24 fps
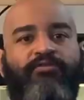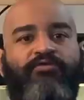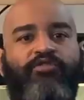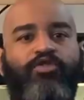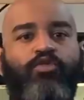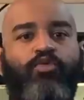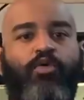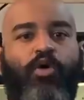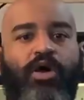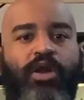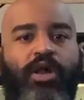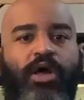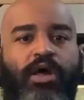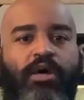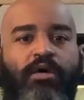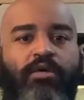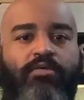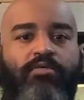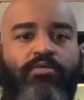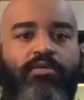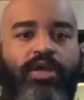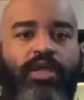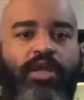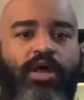you wanna,
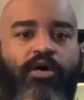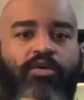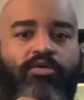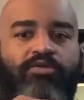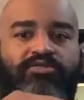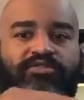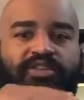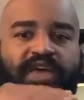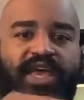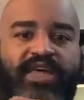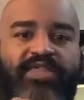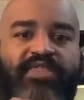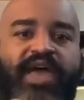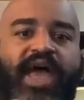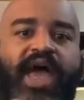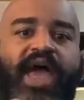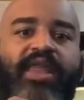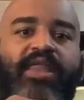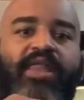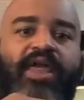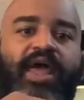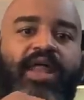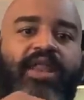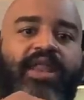you know, take
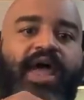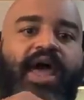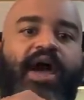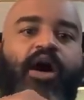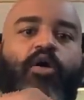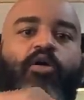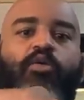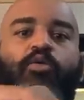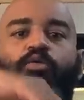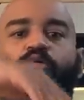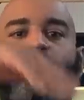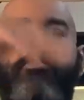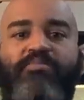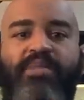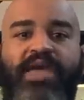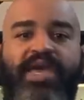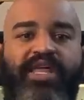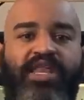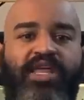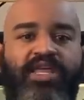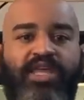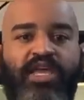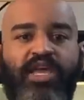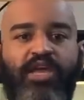that and now make
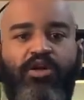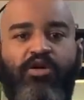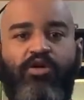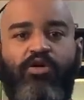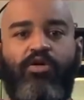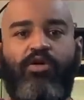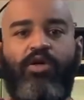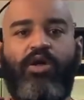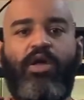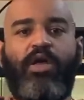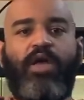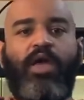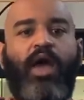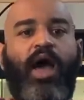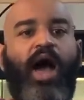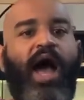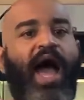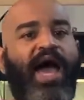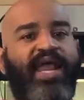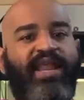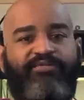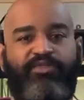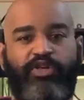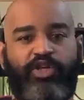it a year,
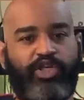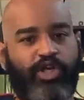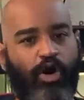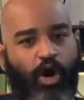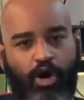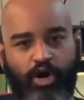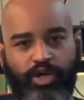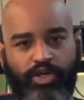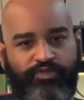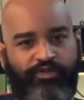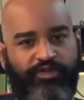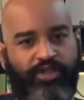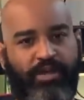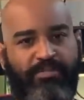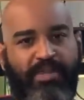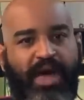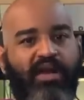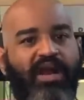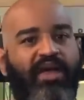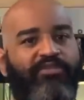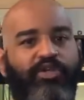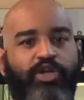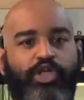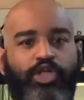I'd have to charge for the
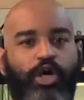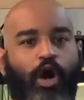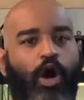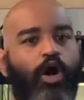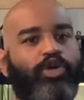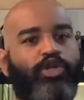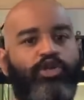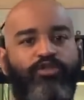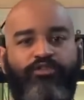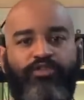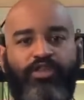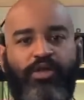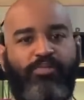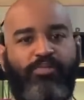amount I have to charge you for the